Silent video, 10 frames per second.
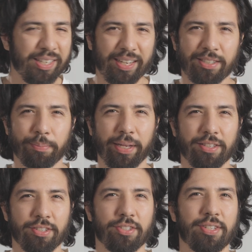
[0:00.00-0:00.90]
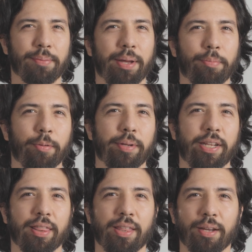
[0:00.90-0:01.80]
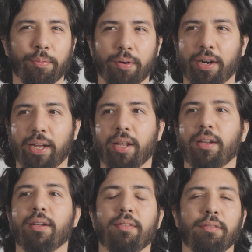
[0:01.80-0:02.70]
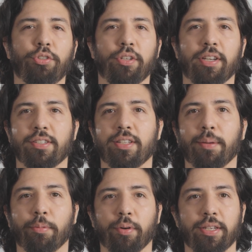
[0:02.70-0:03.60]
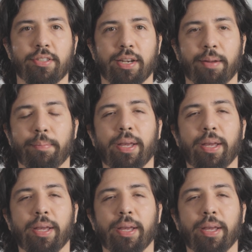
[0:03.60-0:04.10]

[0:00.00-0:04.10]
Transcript: I'd like to make this a semi-permanent thing where I show you guys the upgrades that I'm